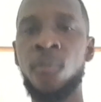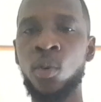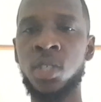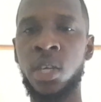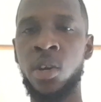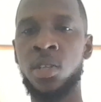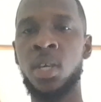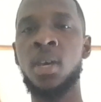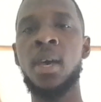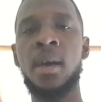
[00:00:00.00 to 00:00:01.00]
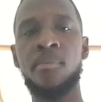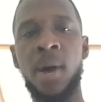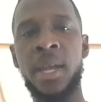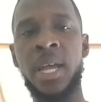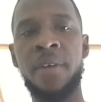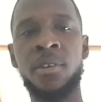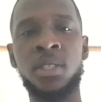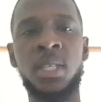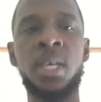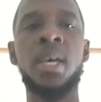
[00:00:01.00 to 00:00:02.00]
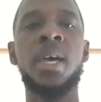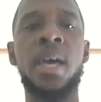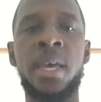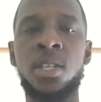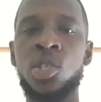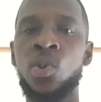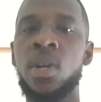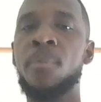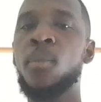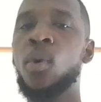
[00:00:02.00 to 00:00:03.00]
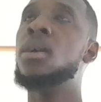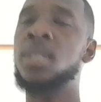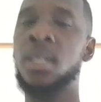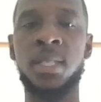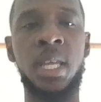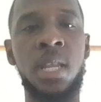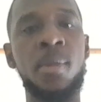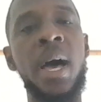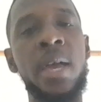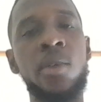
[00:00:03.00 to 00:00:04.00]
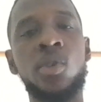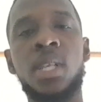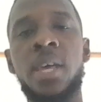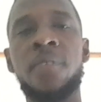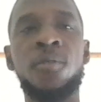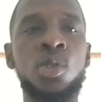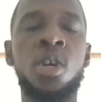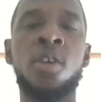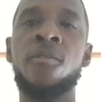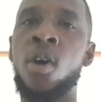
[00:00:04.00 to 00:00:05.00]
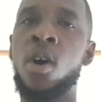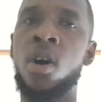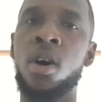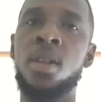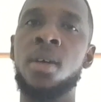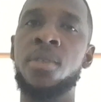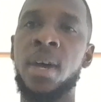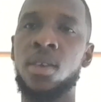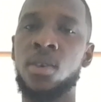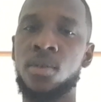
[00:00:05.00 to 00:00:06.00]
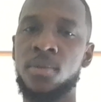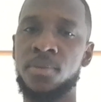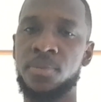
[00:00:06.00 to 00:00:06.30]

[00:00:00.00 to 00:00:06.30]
food security, biodiversity, ensuring a more sustainable and resilient future for all. Thank you.